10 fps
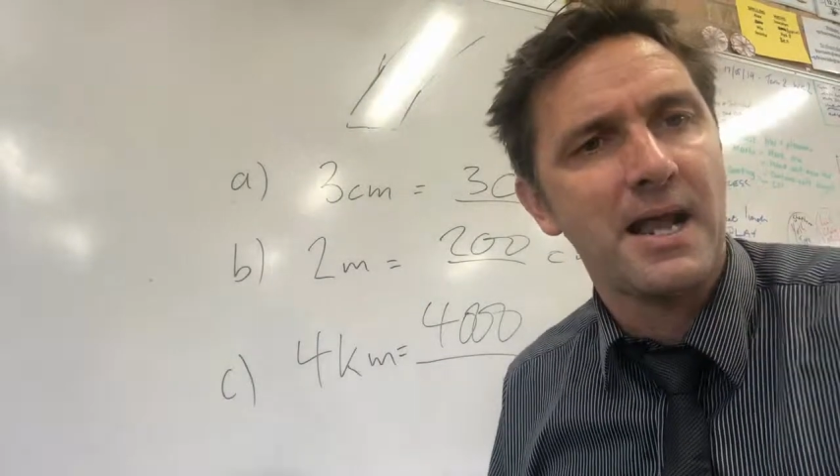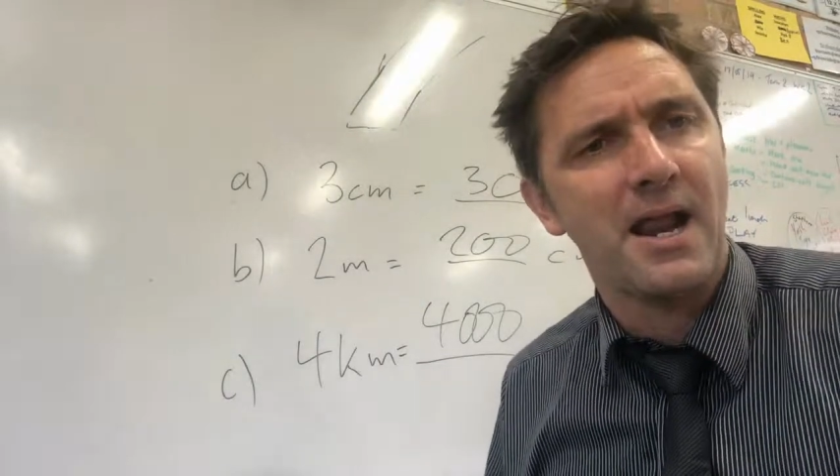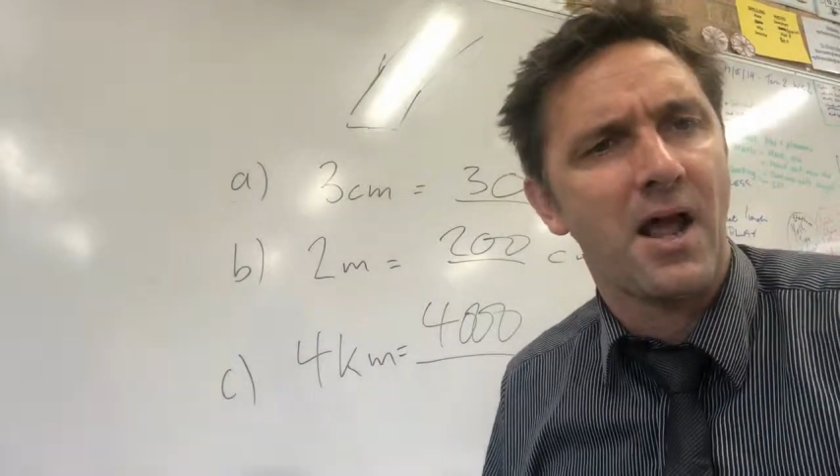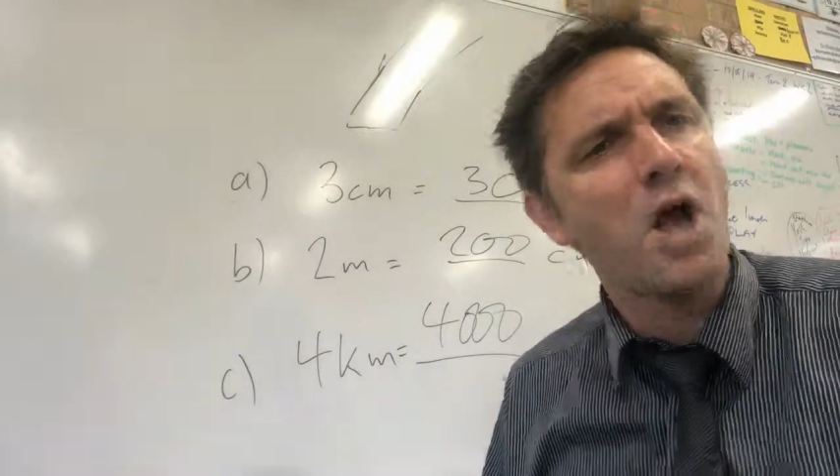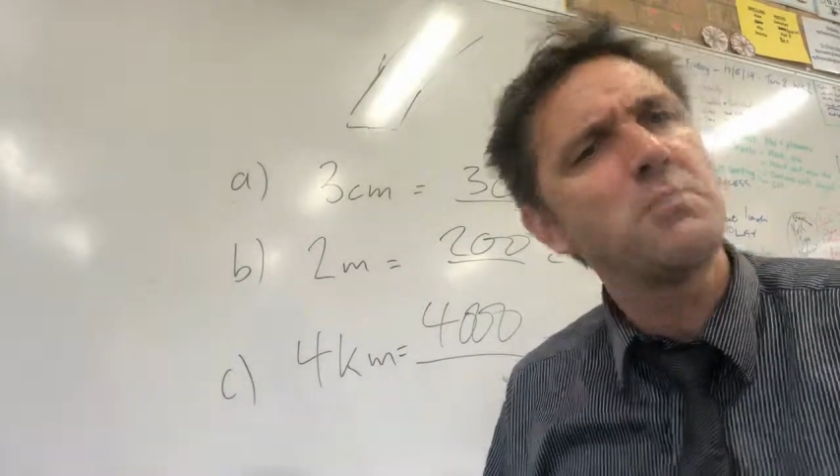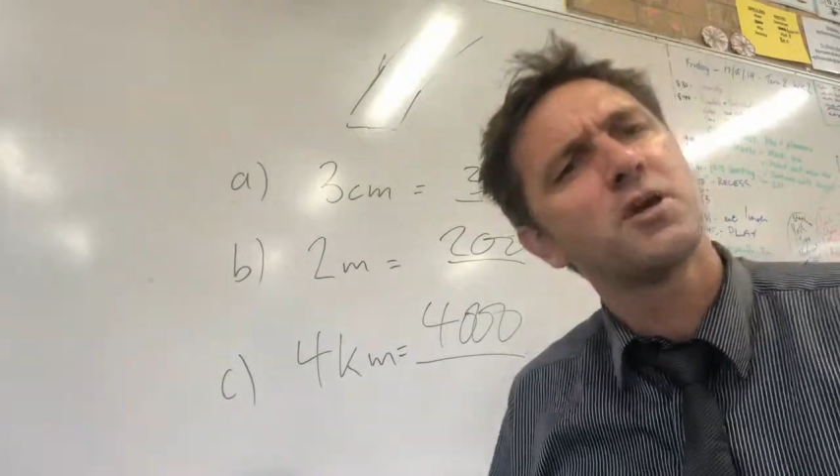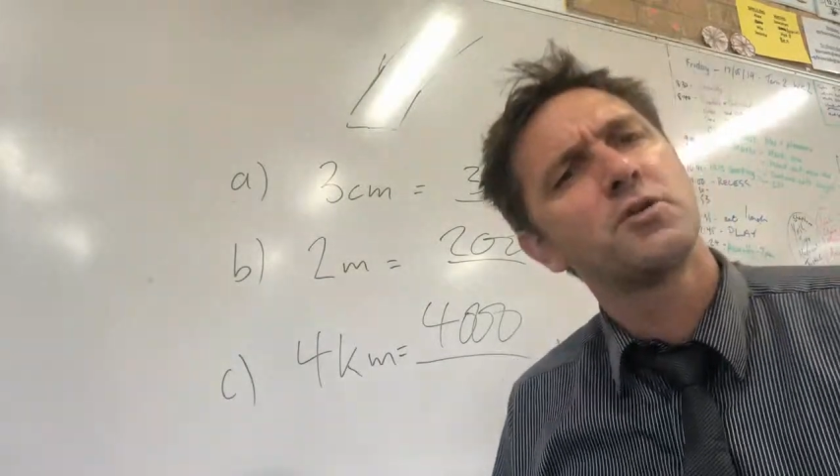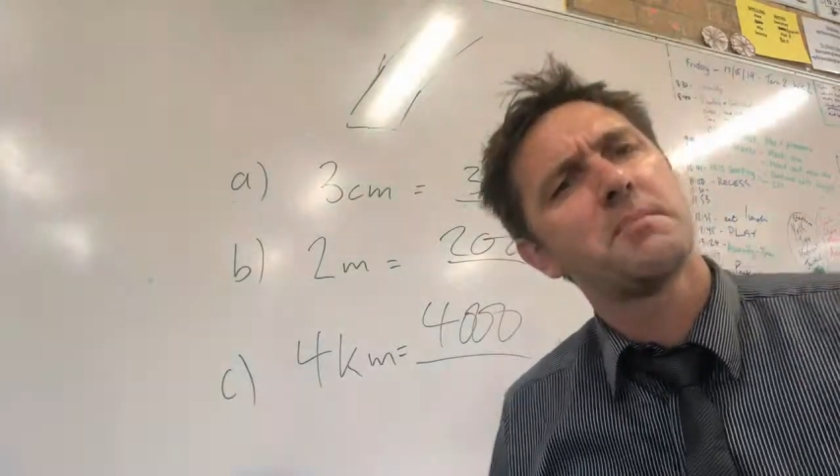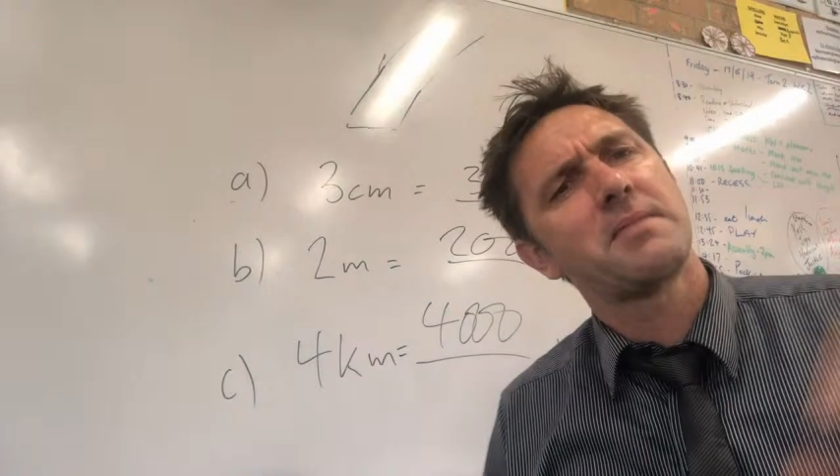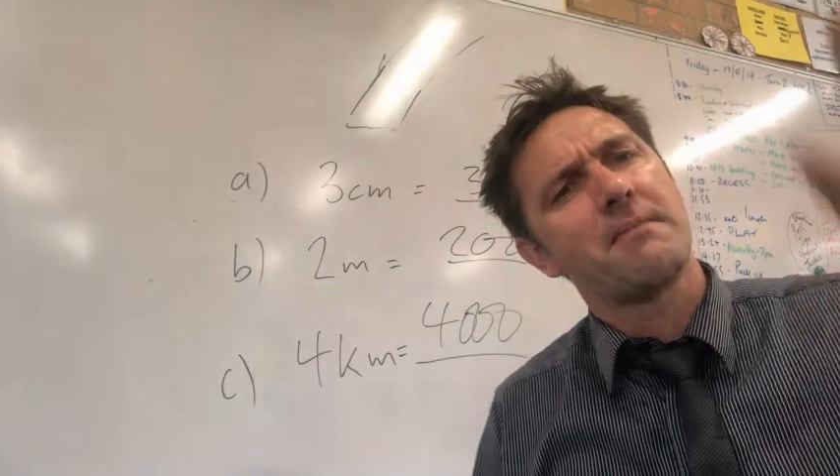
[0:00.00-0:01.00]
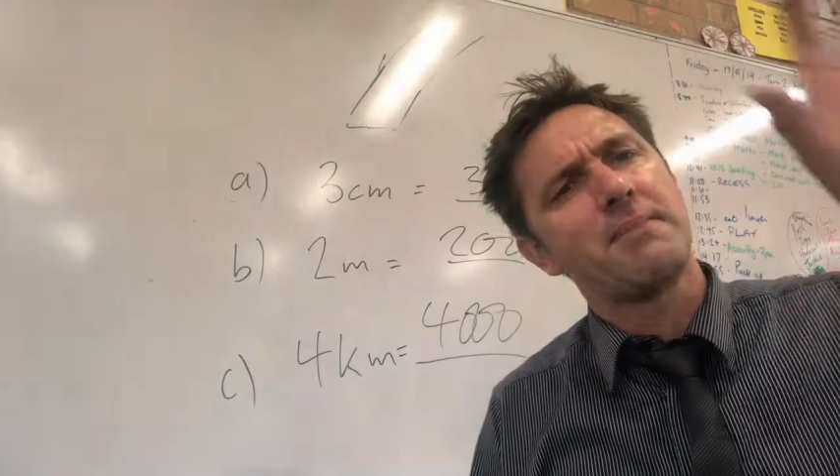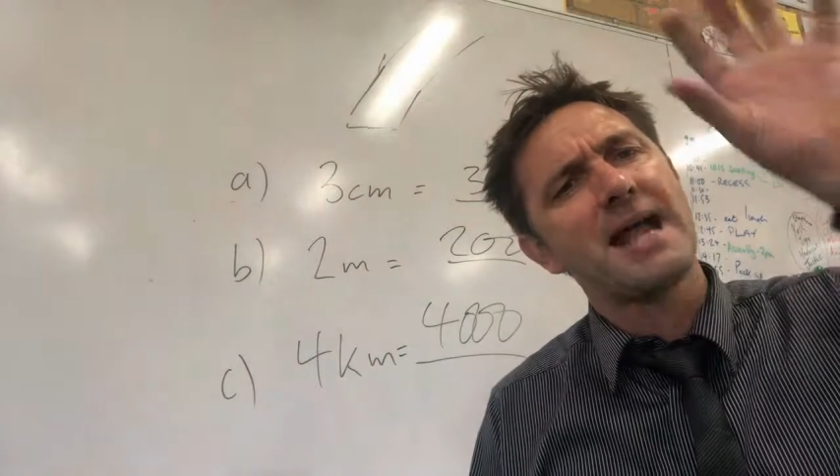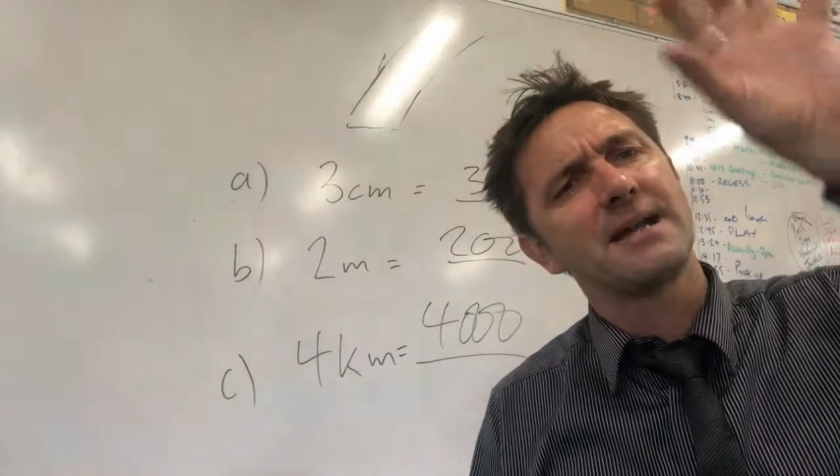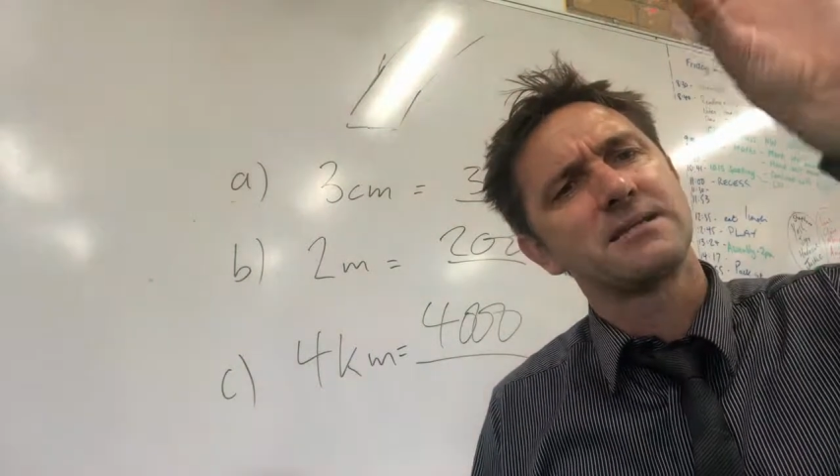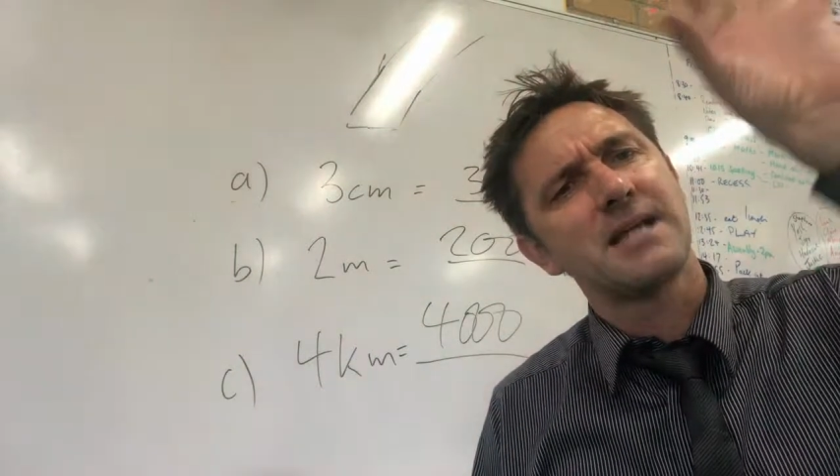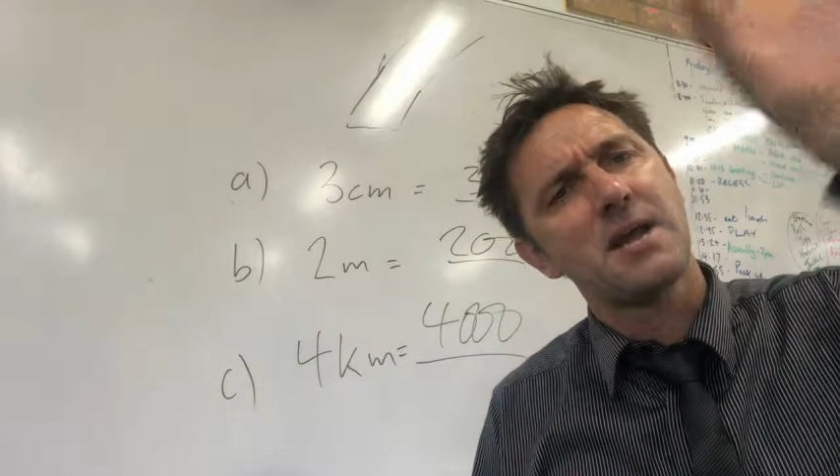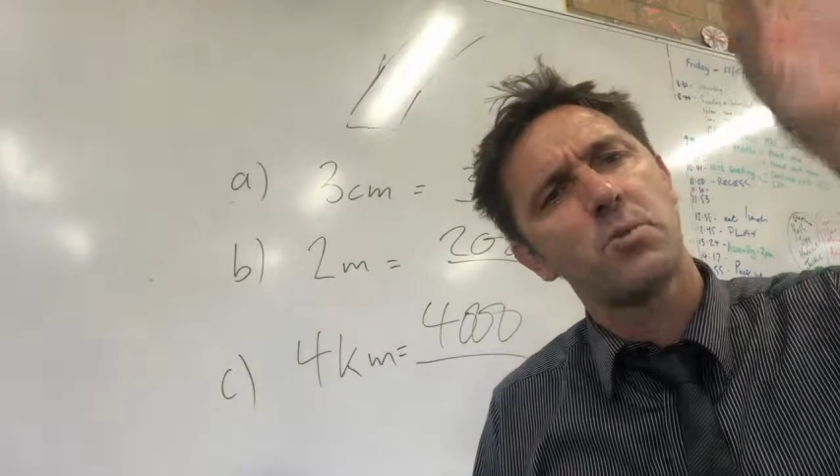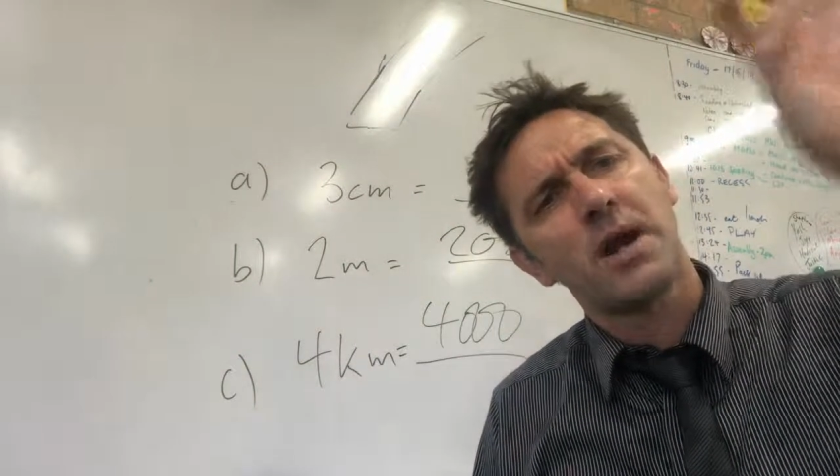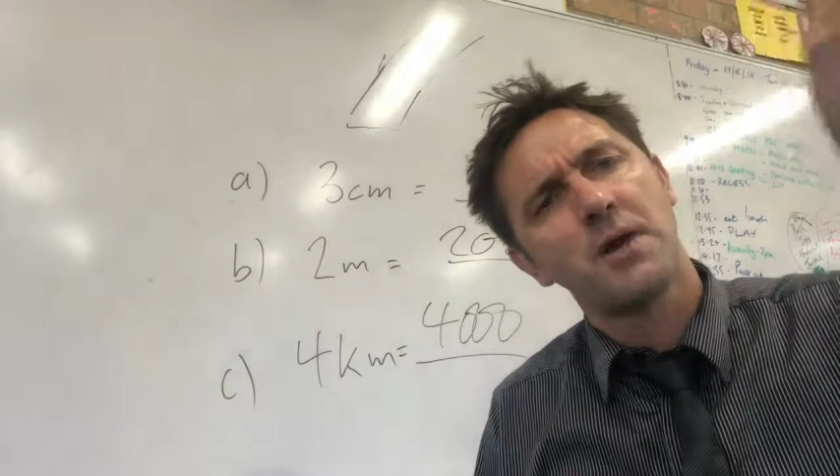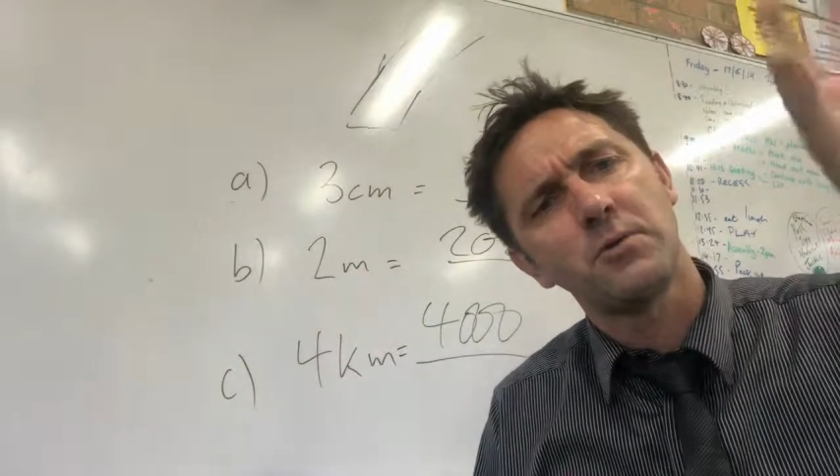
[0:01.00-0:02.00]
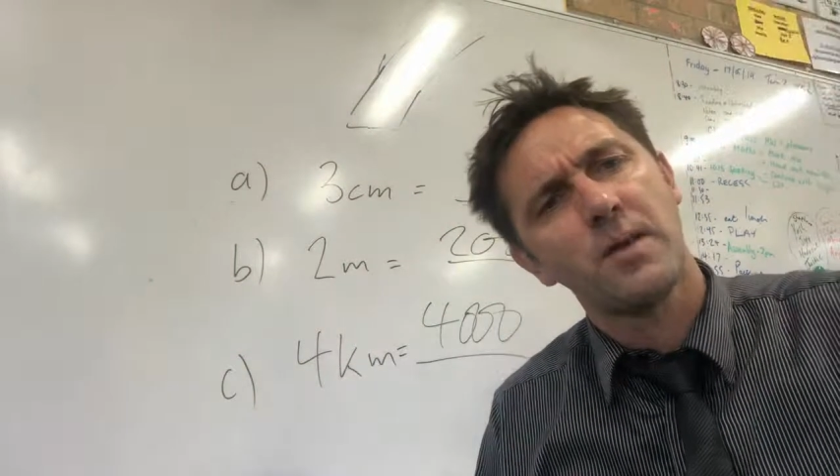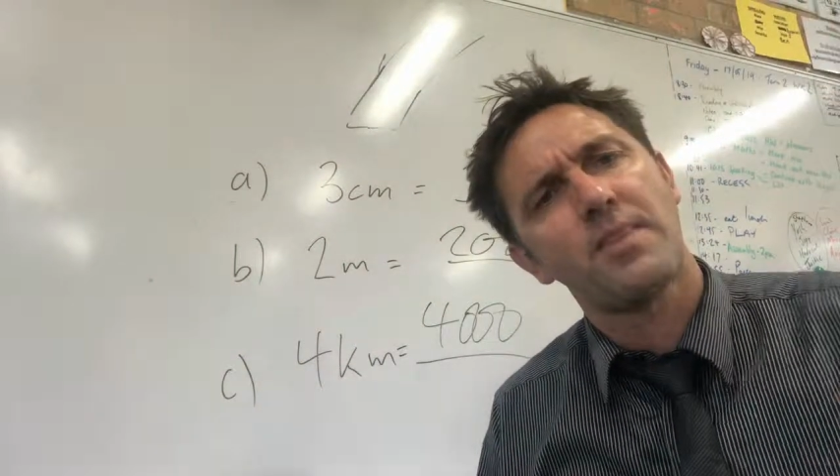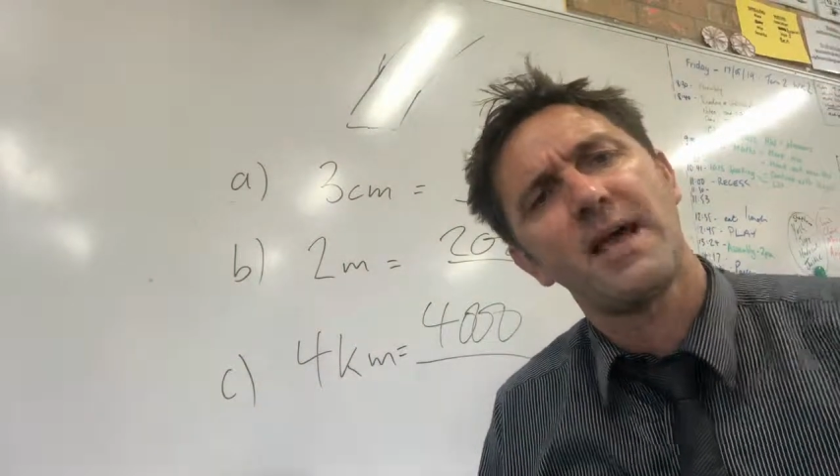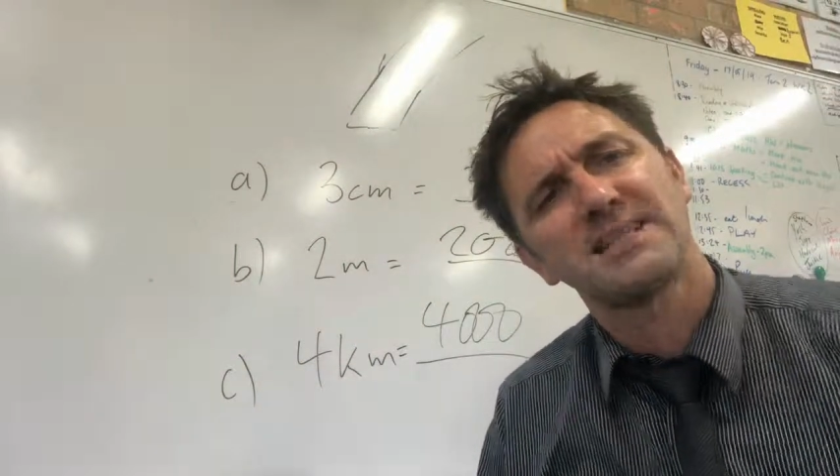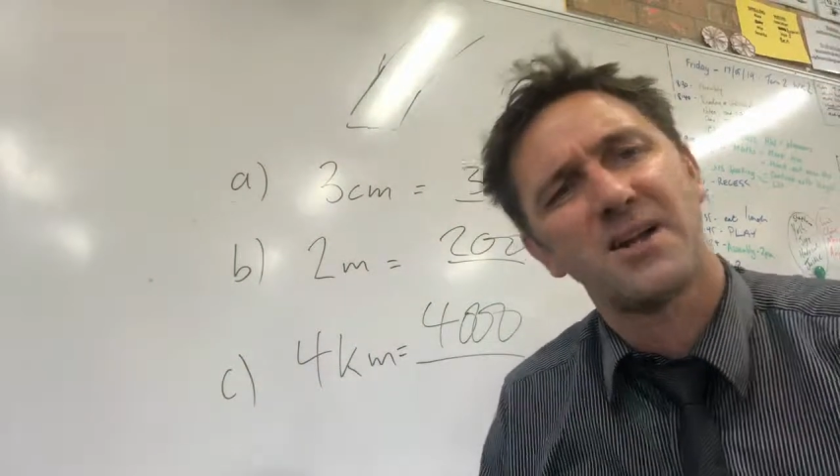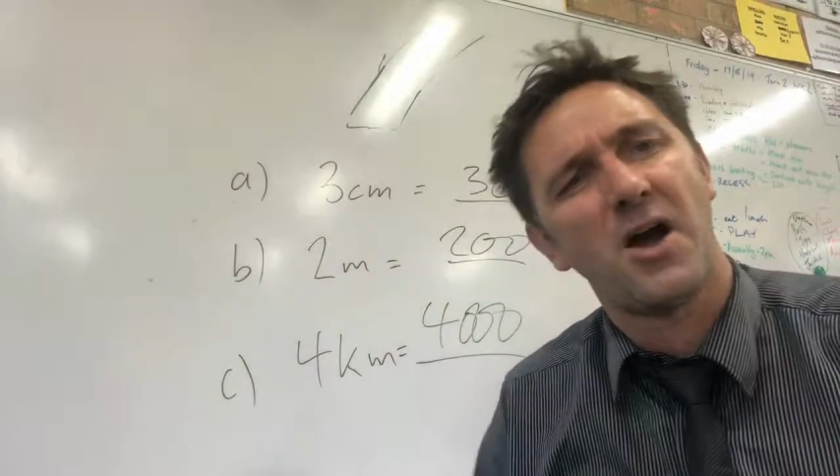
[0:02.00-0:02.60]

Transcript: And I hope you can remember that pattern, 10, 100, 1,000.